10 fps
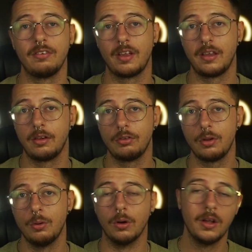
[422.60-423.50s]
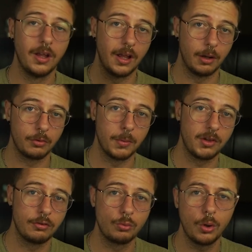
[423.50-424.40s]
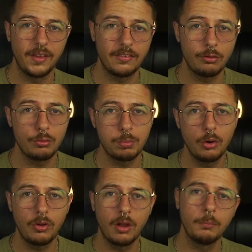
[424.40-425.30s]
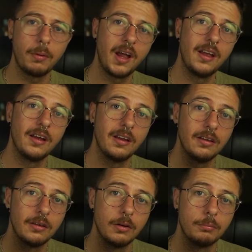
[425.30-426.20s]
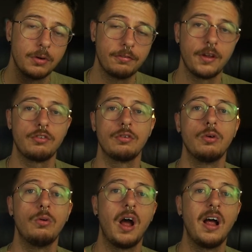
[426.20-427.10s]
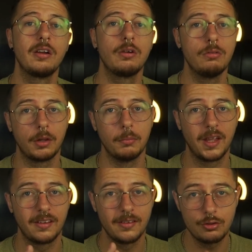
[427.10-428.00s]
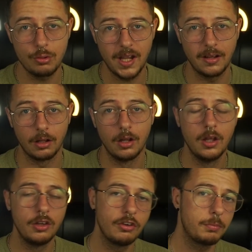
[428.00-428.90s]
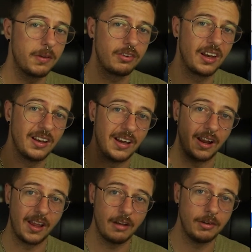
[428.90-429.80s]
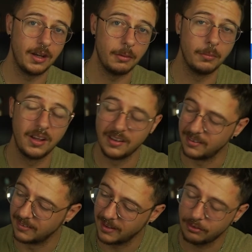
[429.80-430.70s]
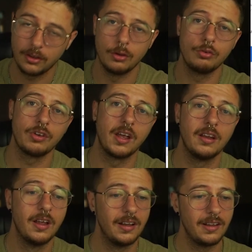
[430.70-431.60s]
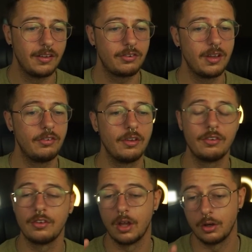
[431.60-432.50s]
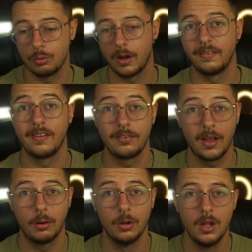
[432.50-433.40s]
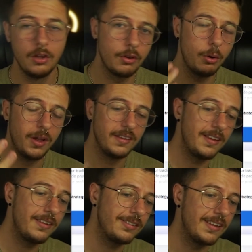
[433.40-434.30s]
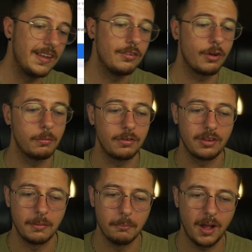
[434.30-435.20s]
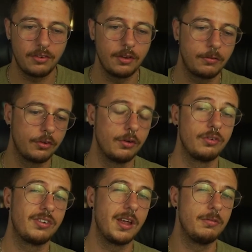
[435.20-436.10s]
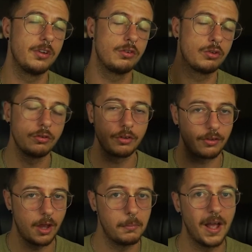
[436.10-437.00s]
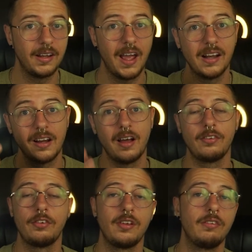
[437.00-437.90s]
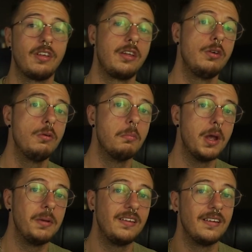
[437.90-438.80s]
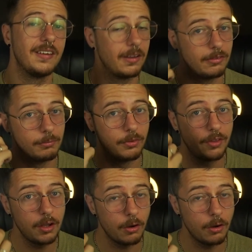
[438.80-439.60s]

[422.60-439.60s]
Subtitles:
that you can do. And I was mentioned as well that this was programmed by a professional algorithmic trader. So it's basically like having him next to you saying, let's change this and try this out. So this is obviously massive because it saves you tons of time and it analyzes things that you maybe didn't even think